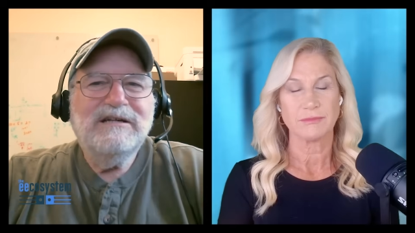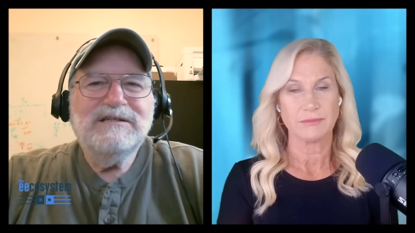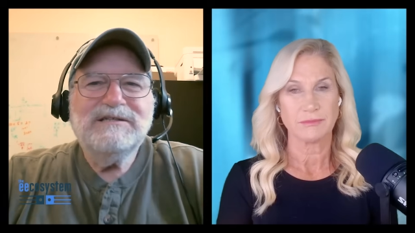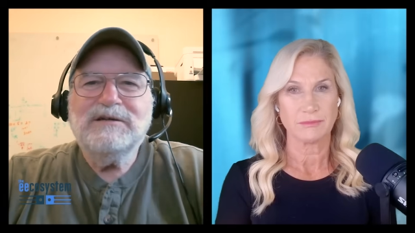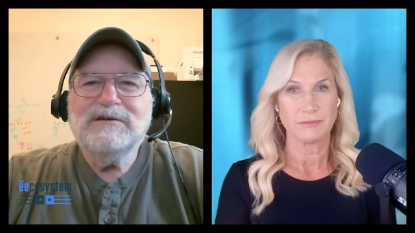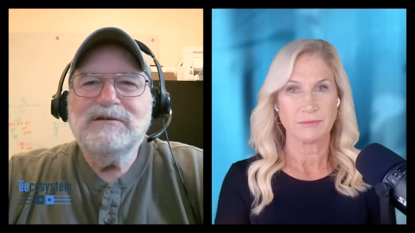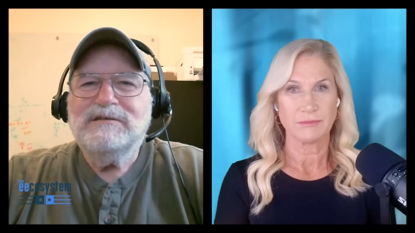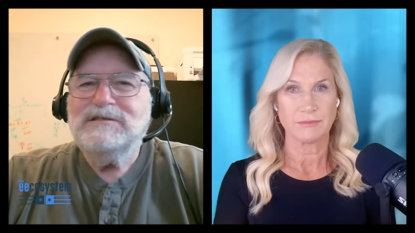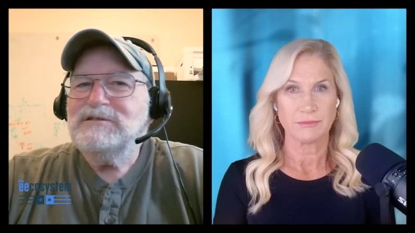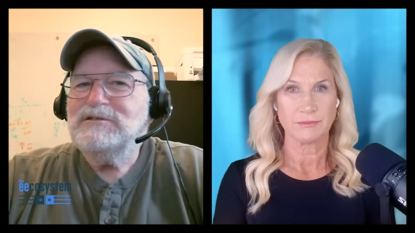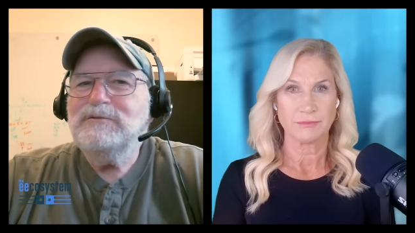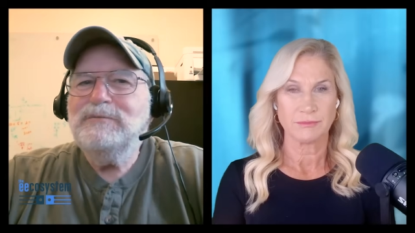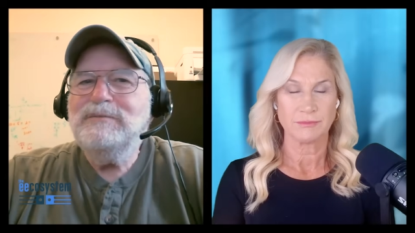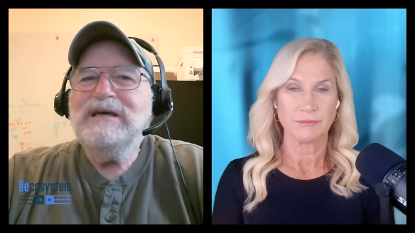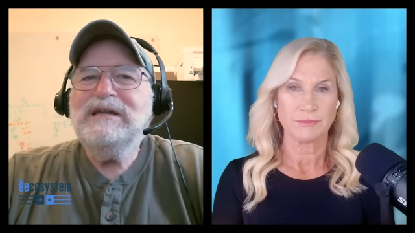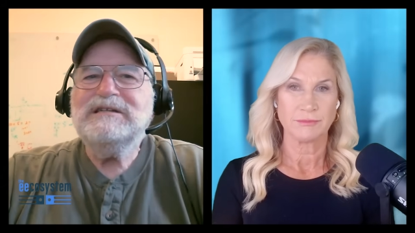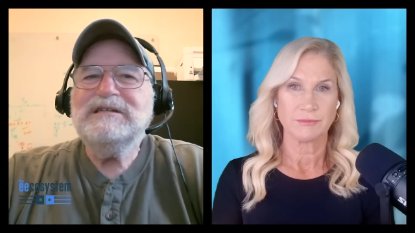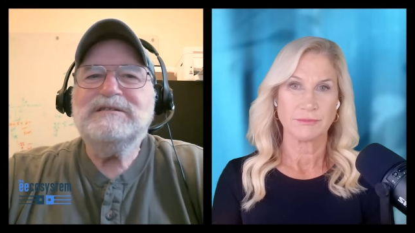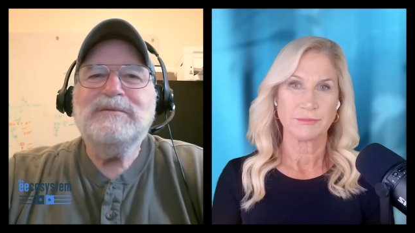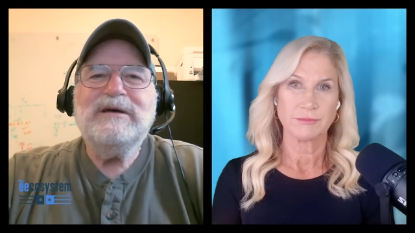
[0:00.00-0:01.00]
Speaker 1: So there's
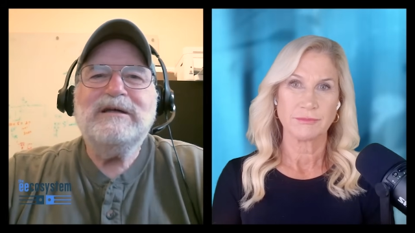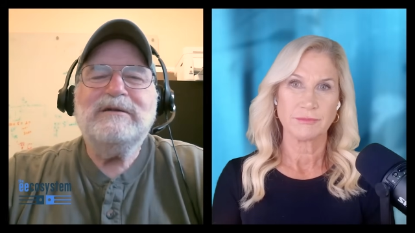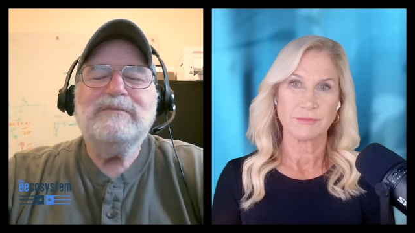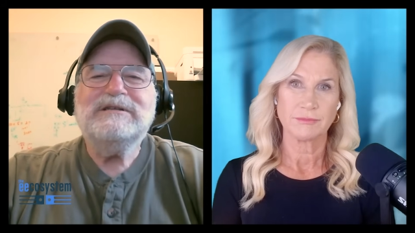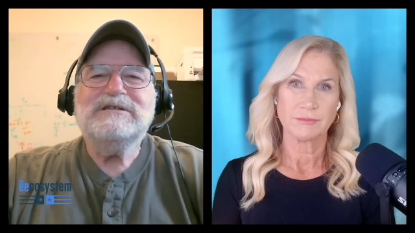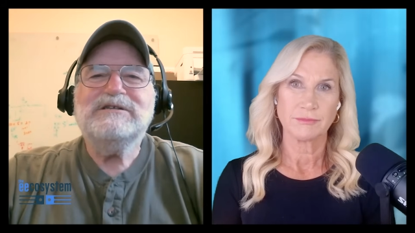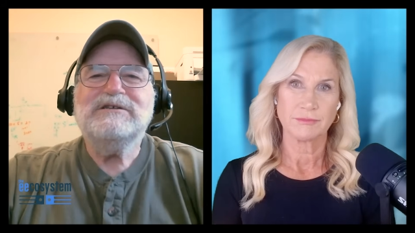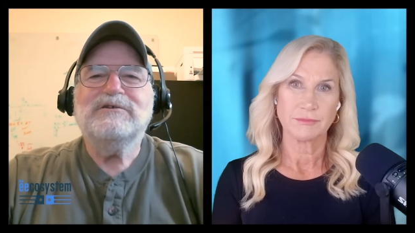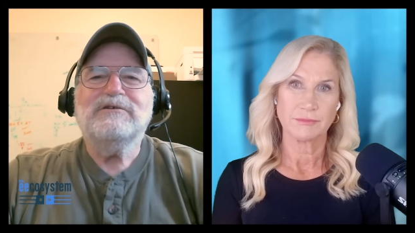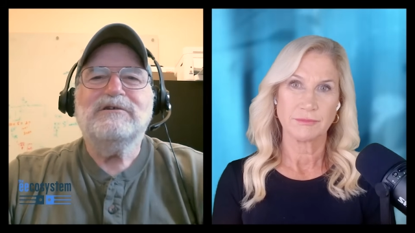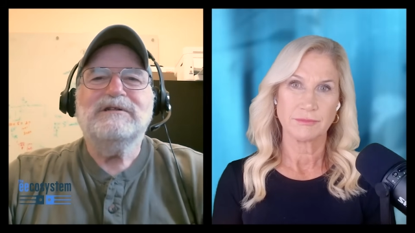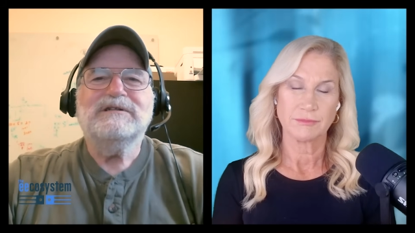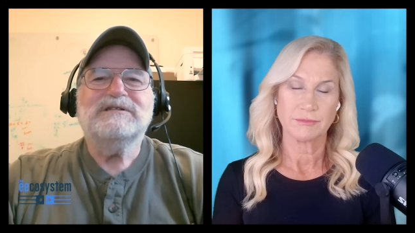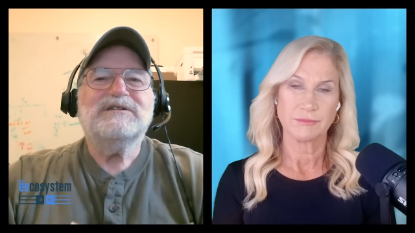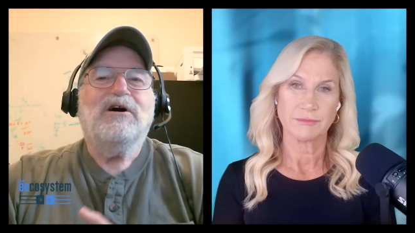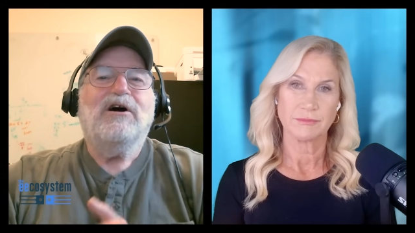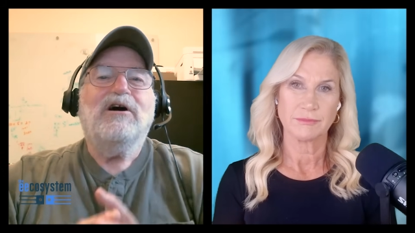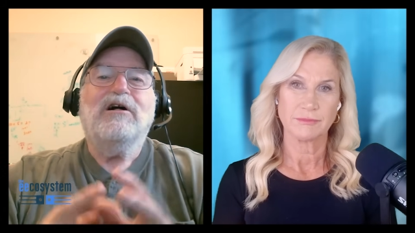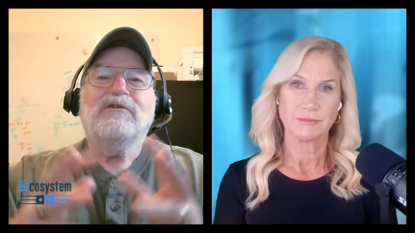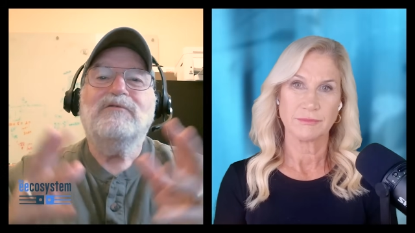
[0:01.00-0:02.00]
tremendous amount of material.
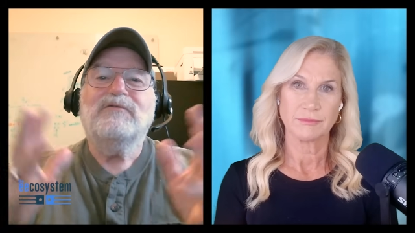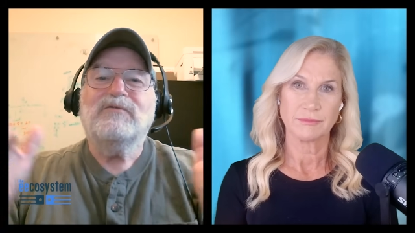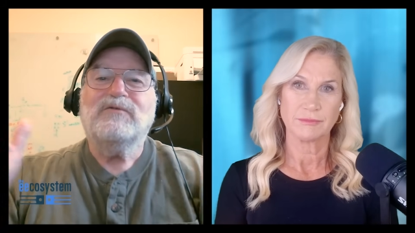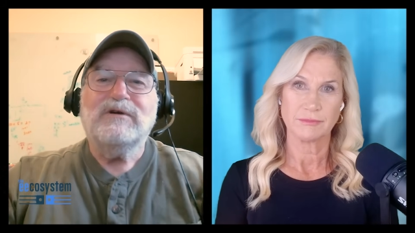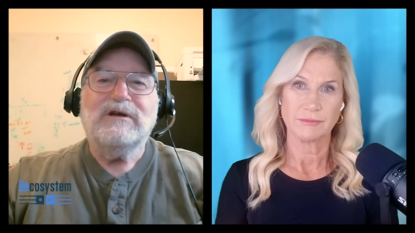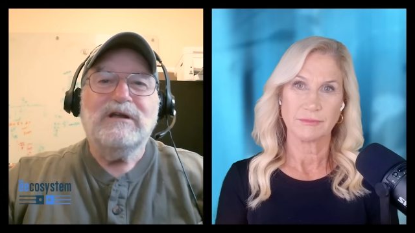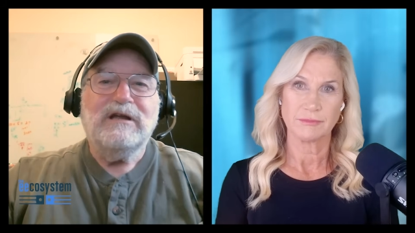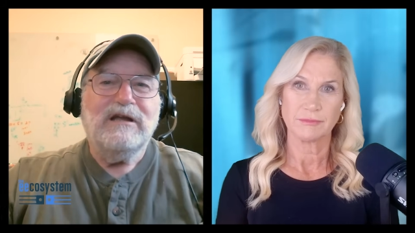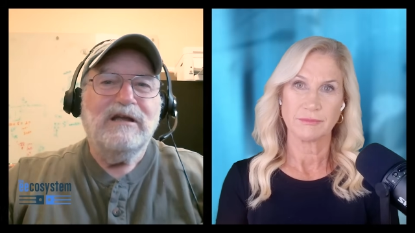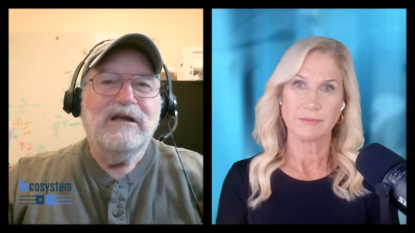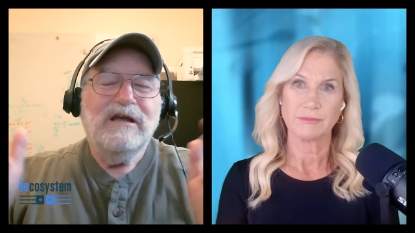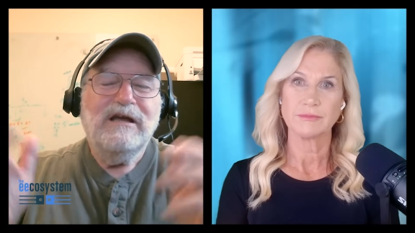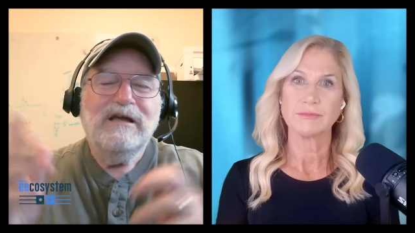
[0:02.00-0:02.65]
It's all free.